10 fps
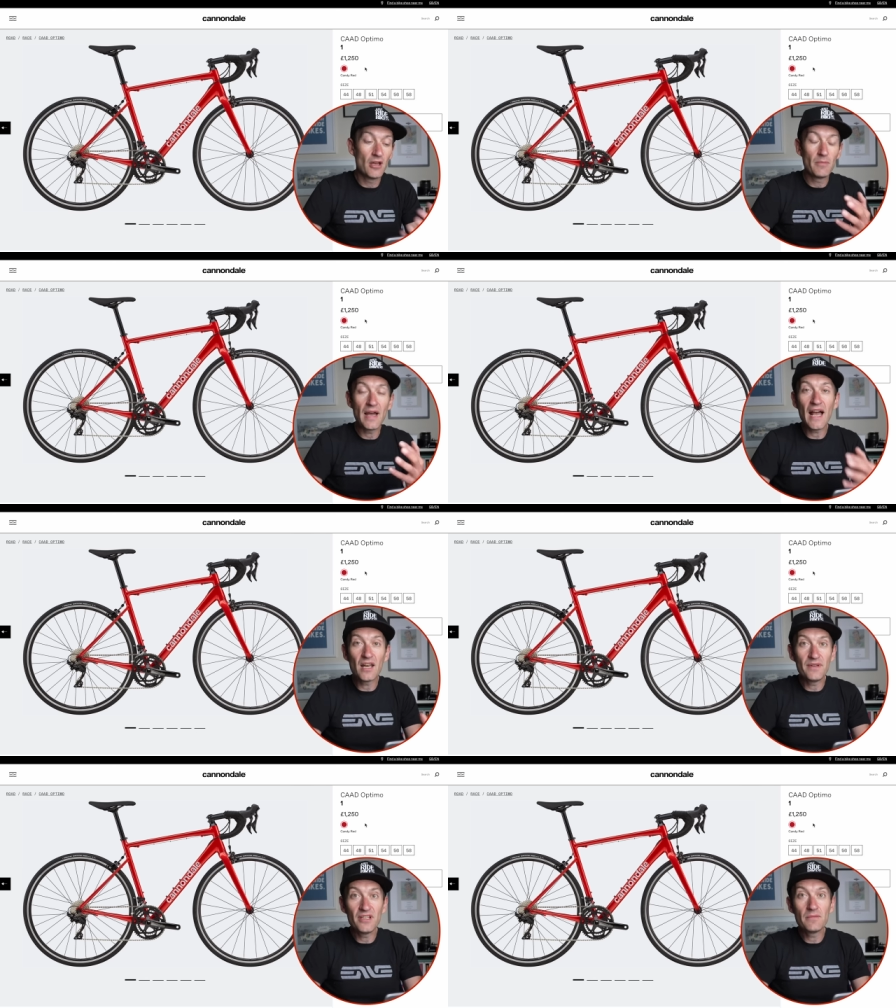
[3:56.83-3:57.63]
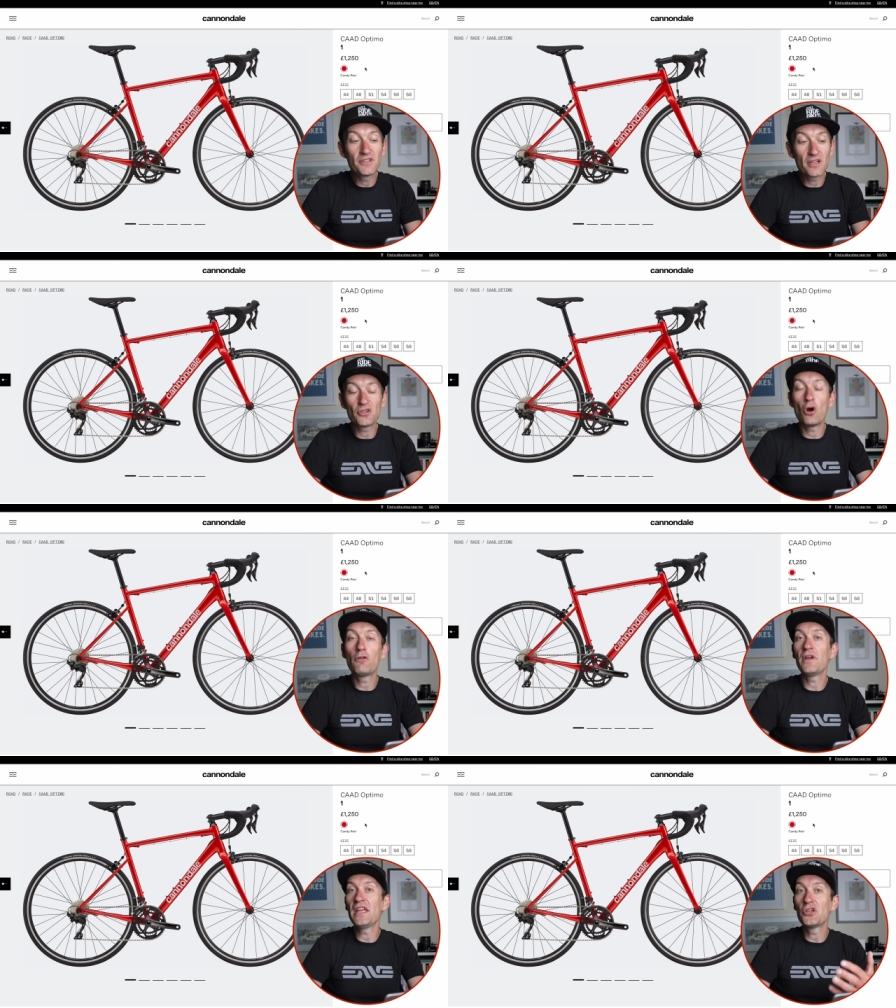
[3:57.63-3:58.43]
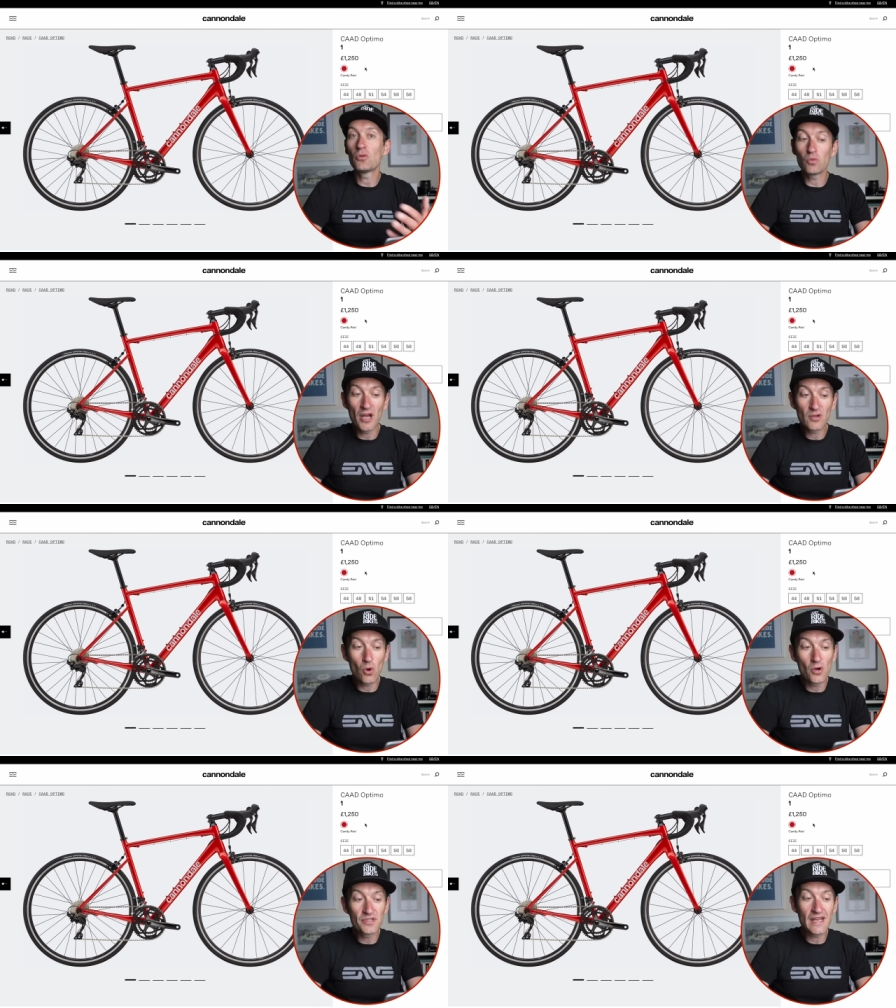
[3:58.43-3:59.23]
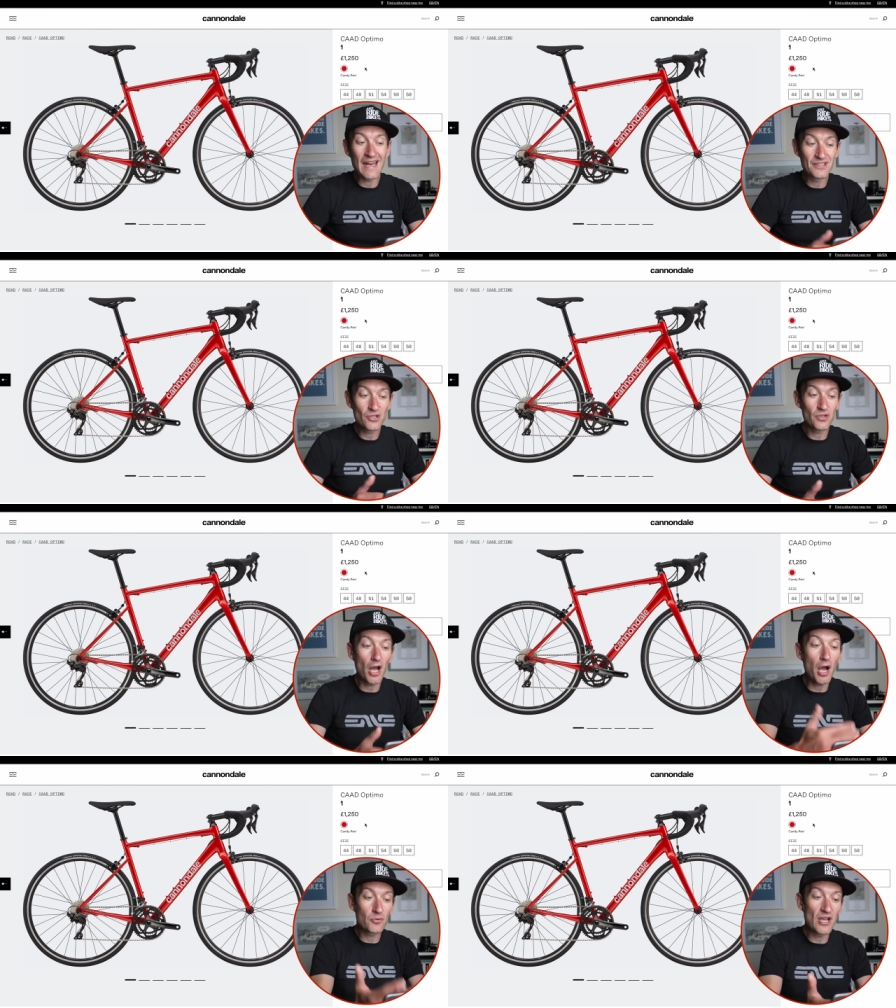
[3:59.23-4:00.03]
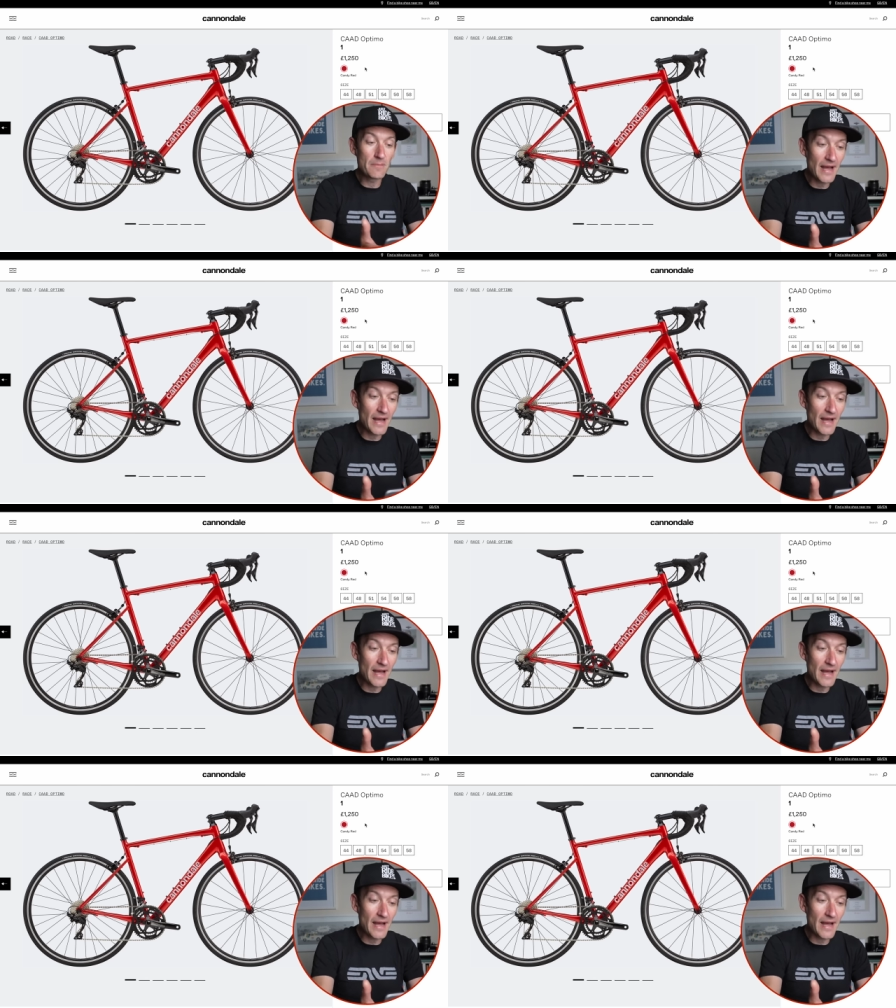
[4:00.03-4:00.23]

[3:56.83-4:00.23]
But aluminium does offer a good ride quality and it's a good upgrade